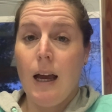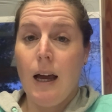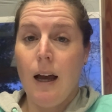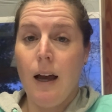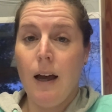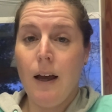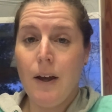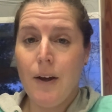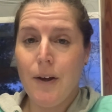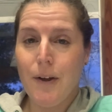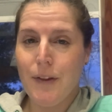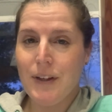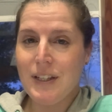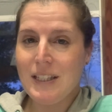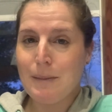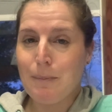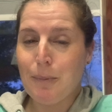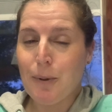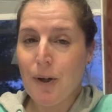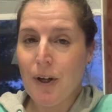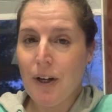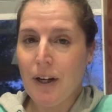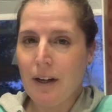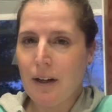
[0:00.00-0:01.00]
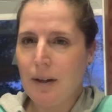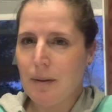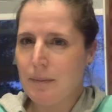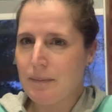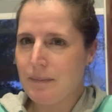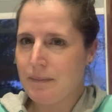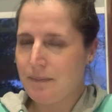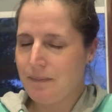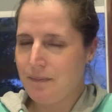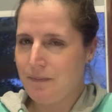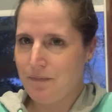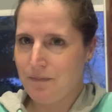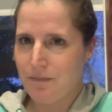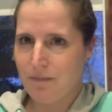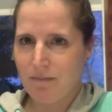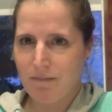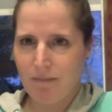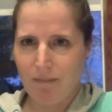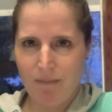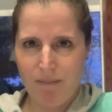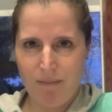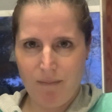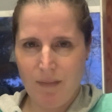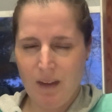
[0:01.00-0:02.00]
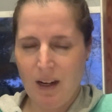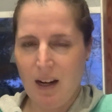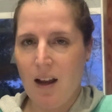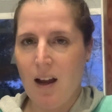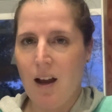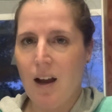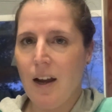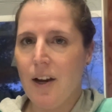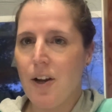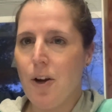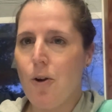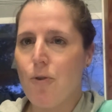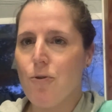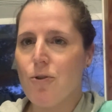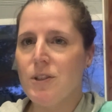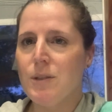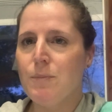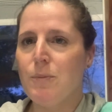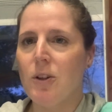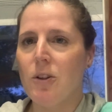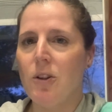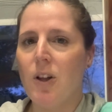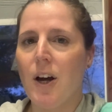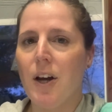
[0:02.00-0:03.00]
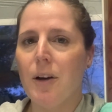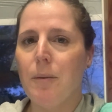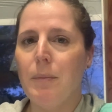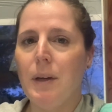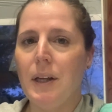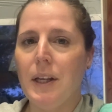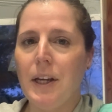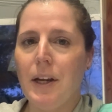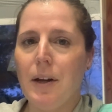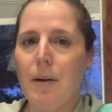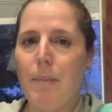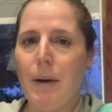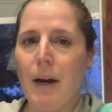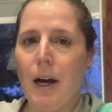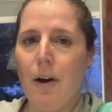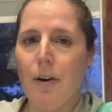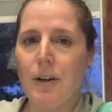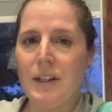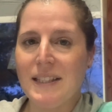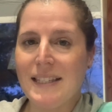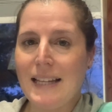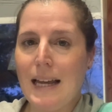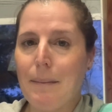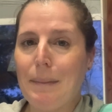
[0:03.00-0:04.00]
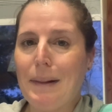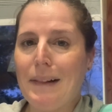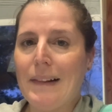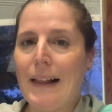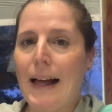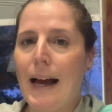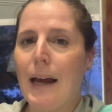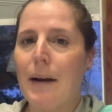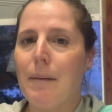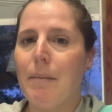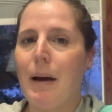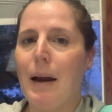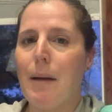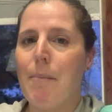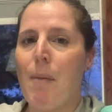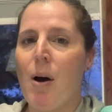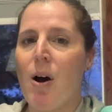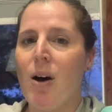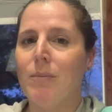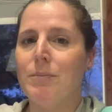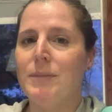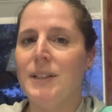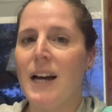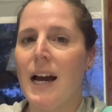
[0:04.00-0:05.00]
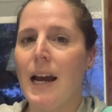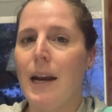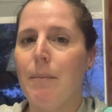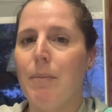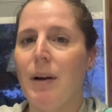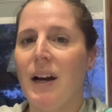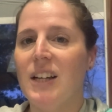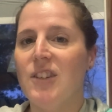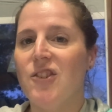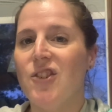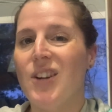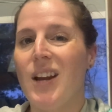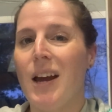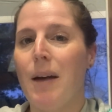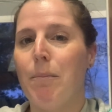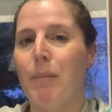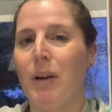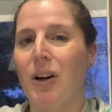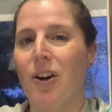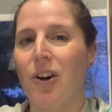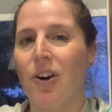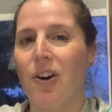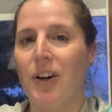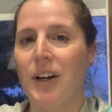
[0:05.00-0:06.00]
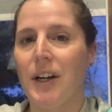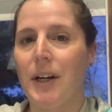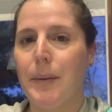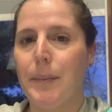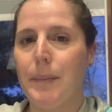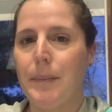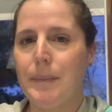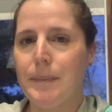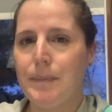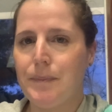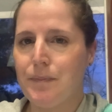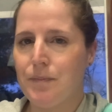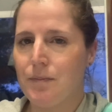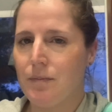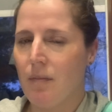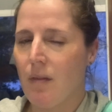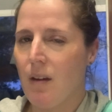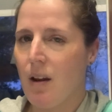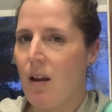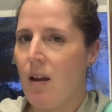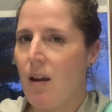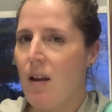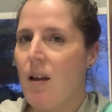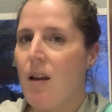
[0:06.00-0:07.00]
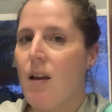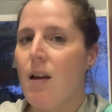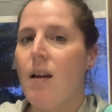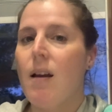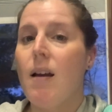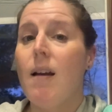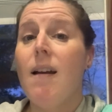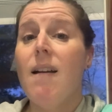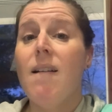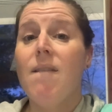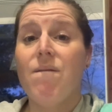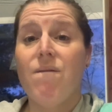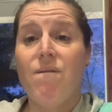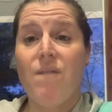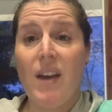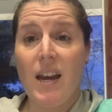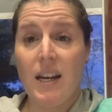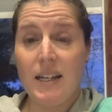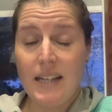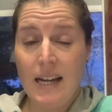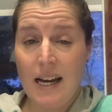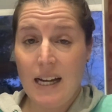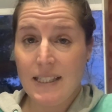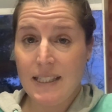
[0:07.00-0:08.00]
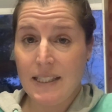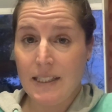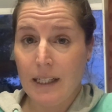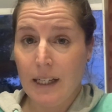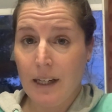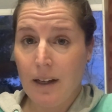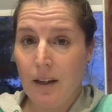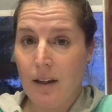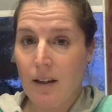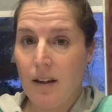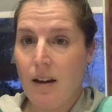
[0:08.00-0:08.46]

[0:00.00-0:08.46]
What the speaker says: Oh, this book. I know there's been a lot of media about it. I'm Glad My Mom Died by Jeanette McCurdy. Fantastic.